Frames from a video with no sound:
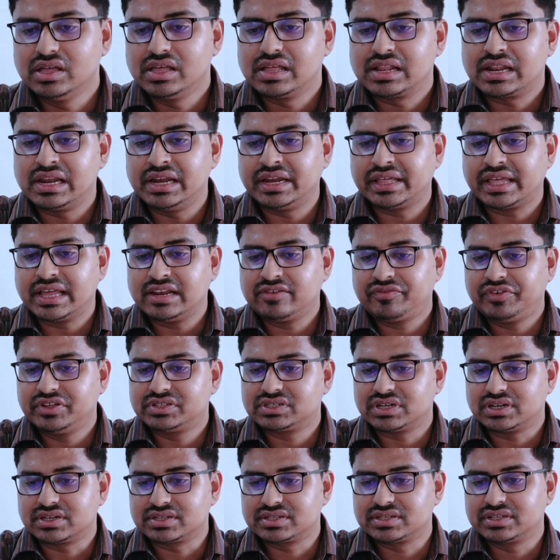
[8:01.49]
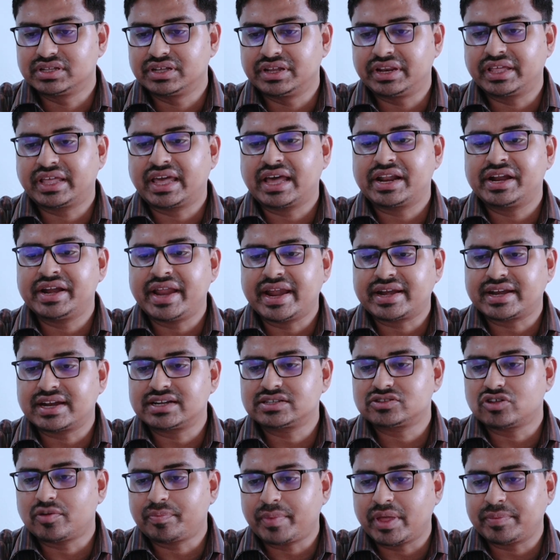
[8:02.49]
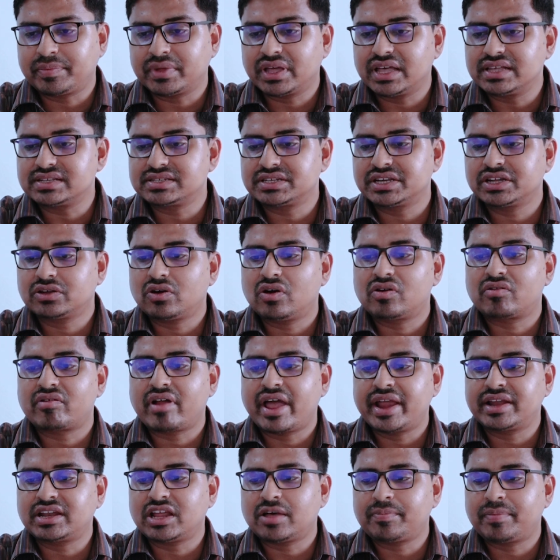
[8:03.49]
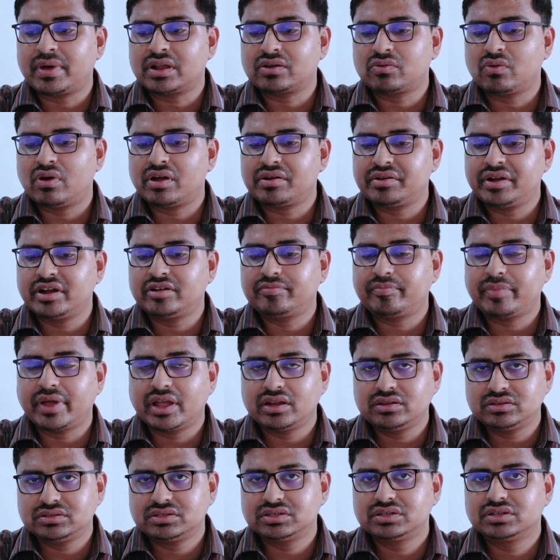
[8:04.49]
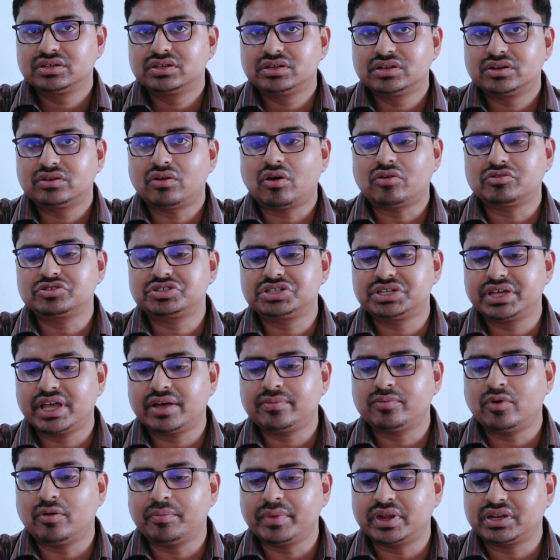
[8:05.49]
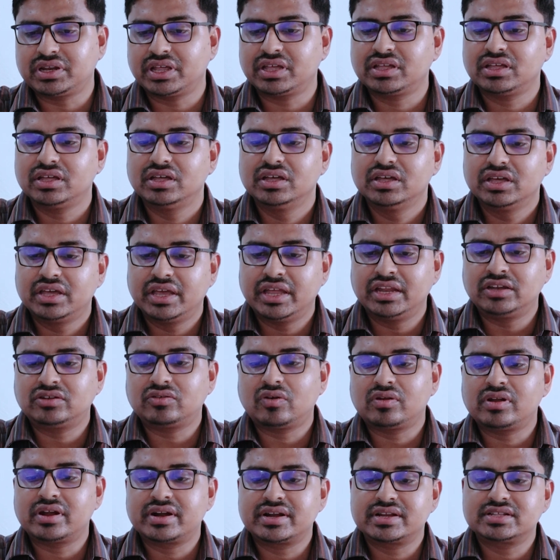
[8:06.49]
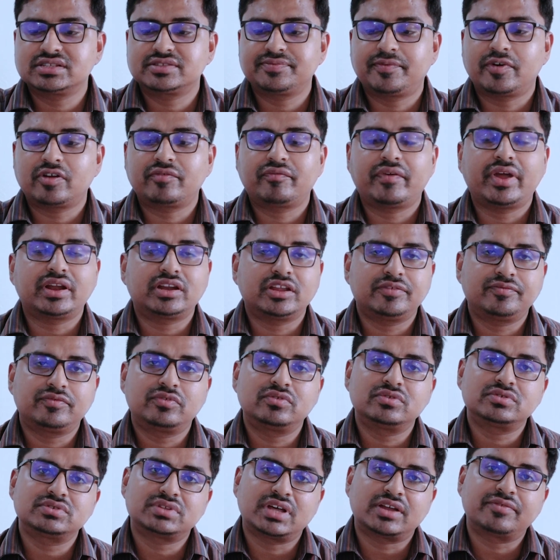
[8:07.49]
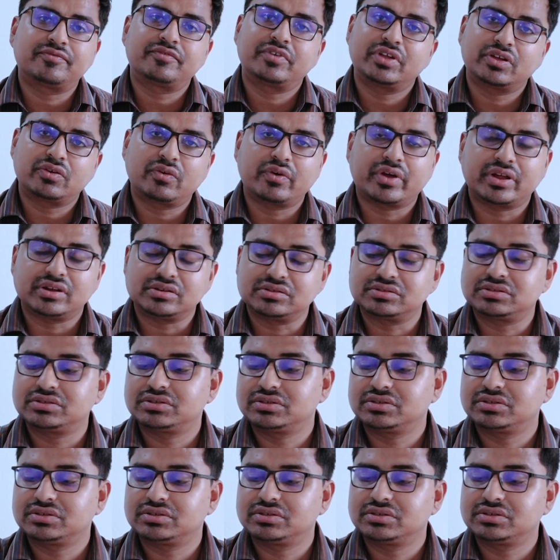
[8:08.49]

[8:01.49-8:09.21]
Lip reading: Clinical features: recurrent attacks of epigastric or right upper quadrant pain, nausea, vomiting, intolerance for fatty foods are frequent.